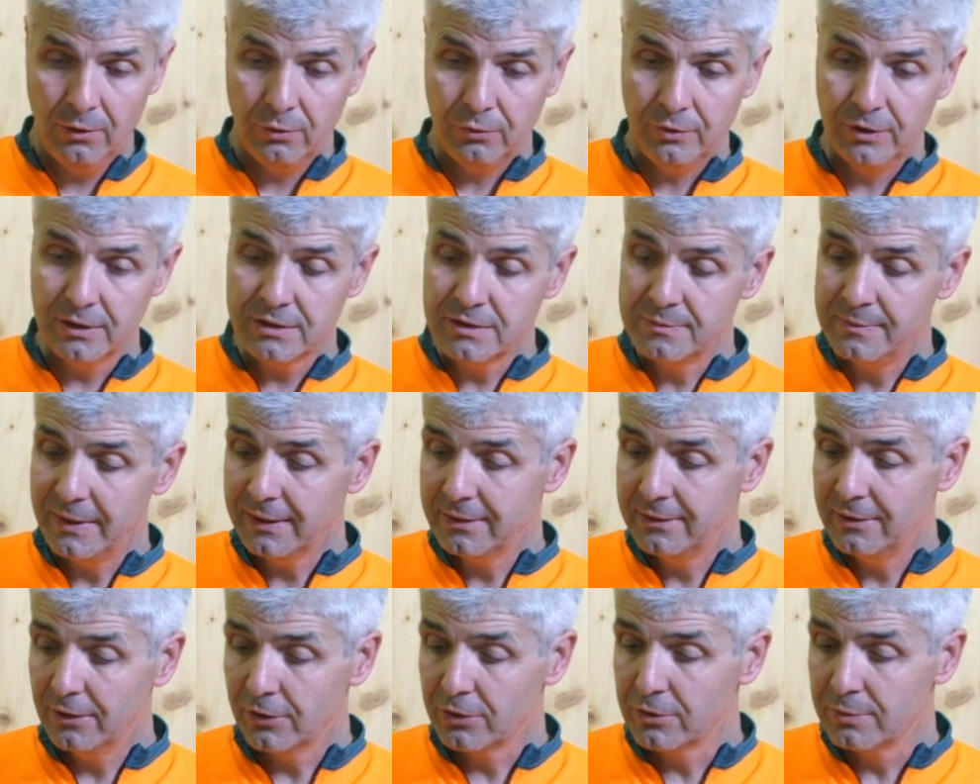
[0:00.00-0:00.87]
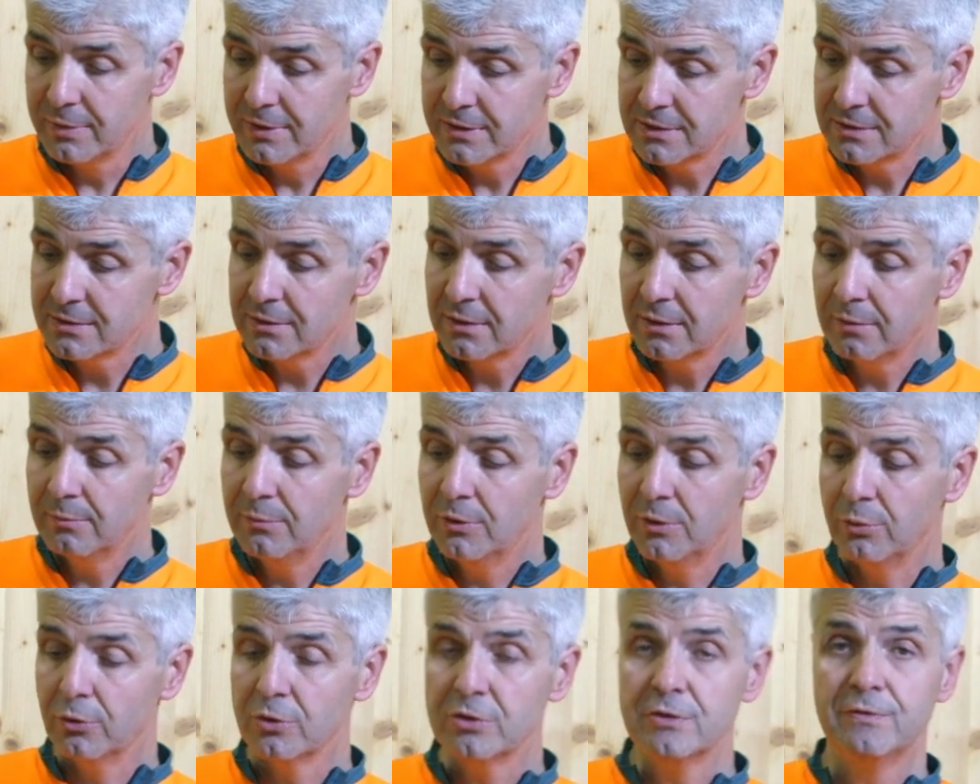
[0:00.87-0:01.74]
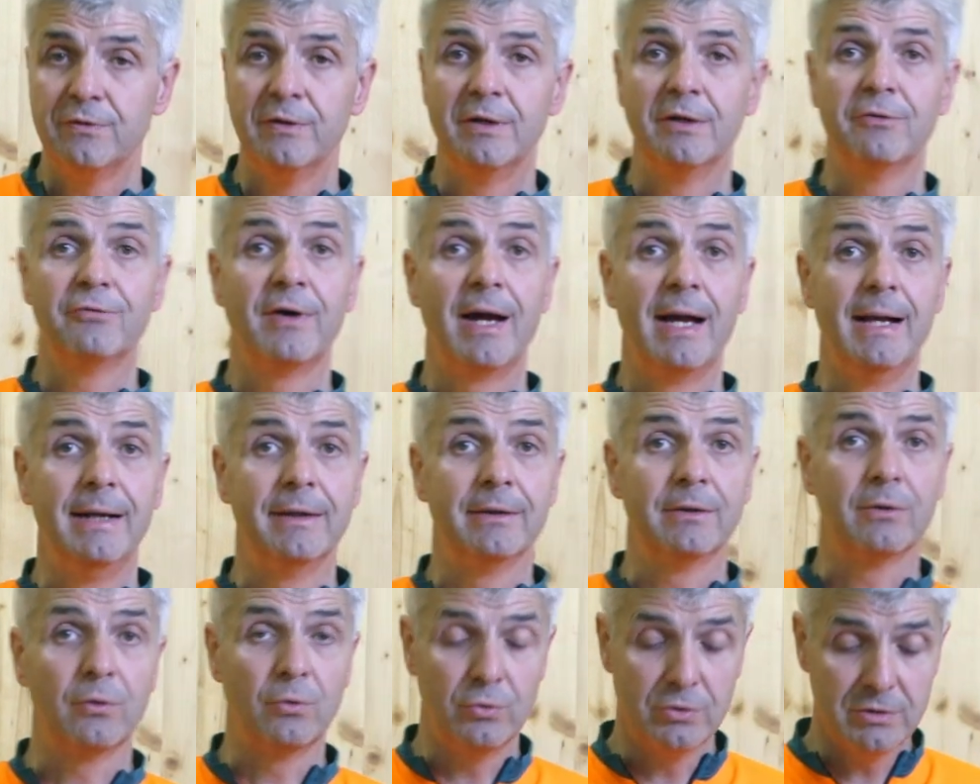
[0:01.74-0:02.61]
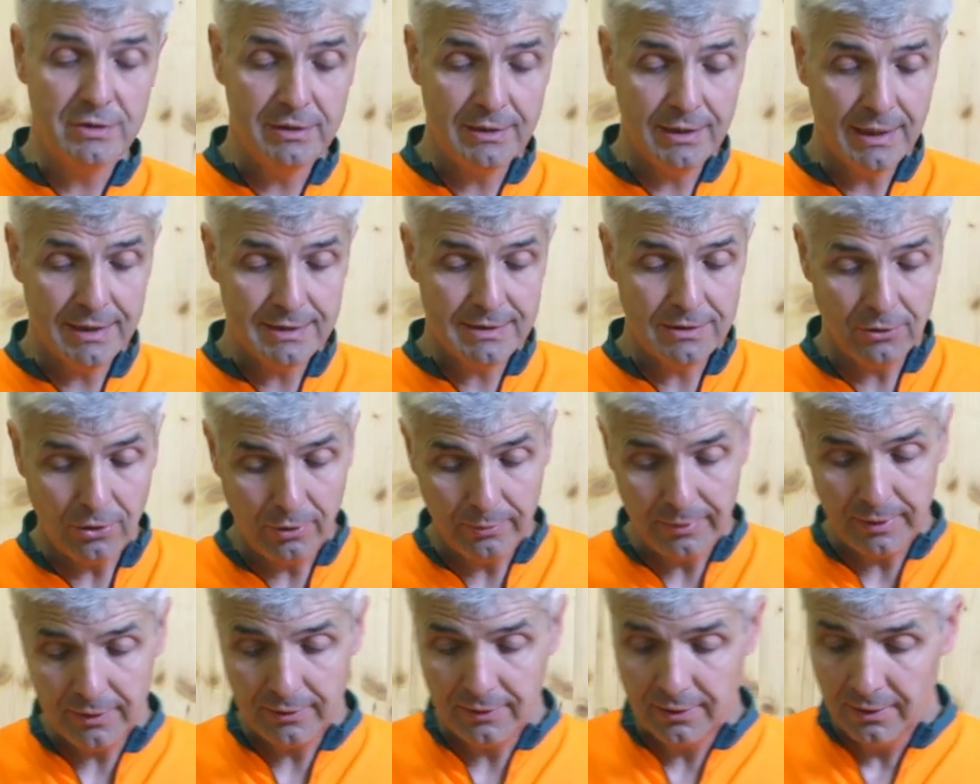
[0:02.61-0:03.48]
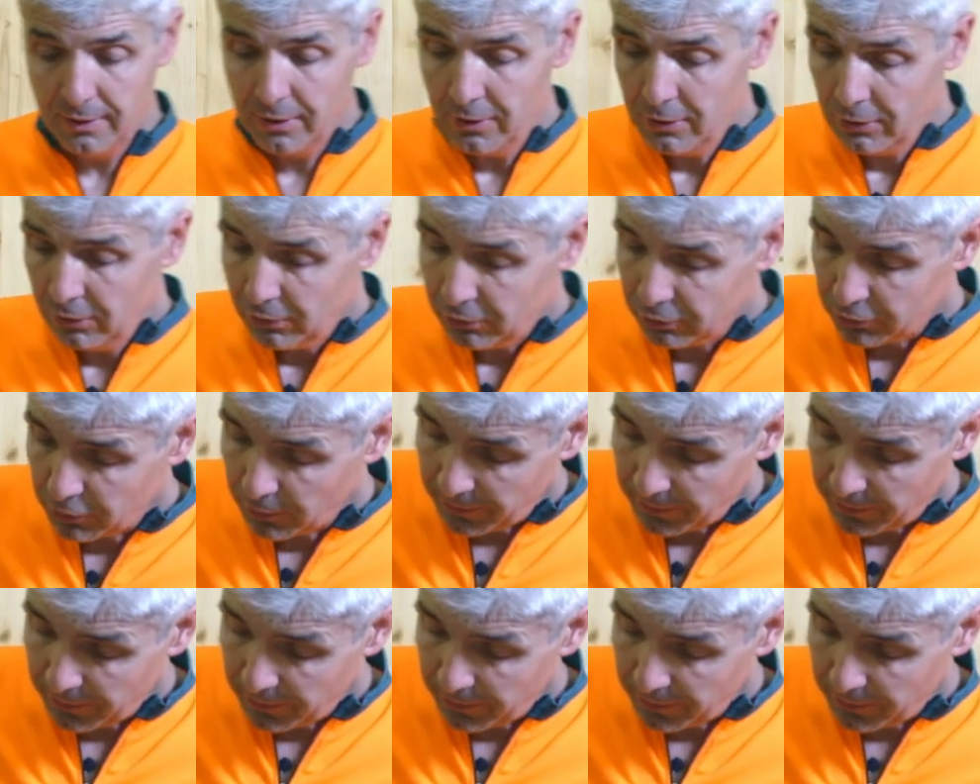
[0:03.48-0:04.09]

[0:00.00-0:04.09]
But I still have to know which file size I need. For that, I